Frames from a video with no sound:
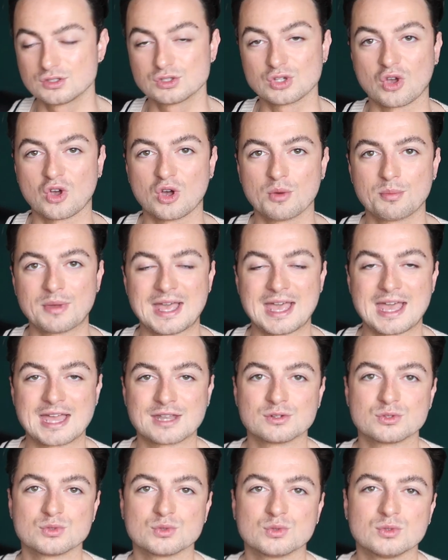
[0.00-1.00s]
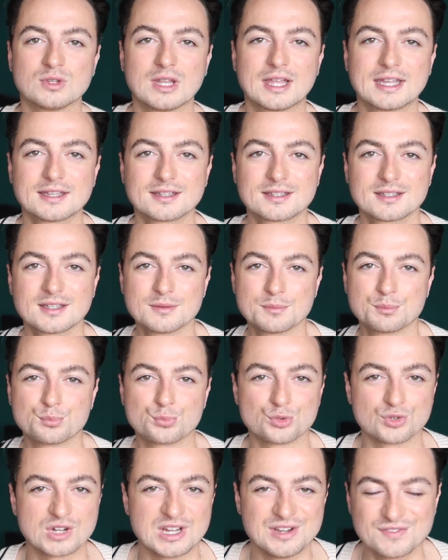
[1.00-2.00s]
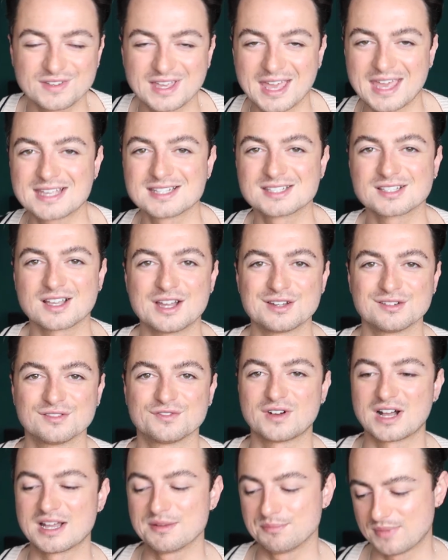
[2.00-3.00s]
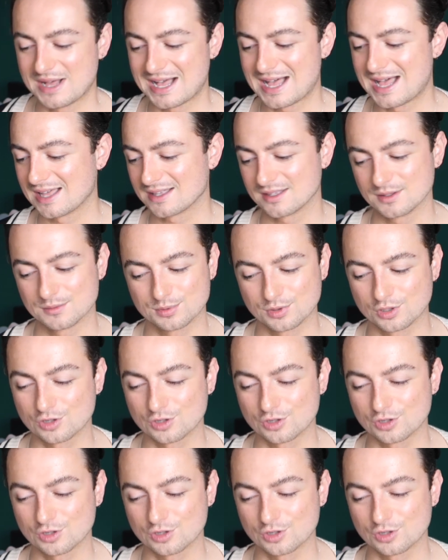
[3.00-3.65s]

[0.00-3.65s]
top handle like briefcase kind of vibe bag,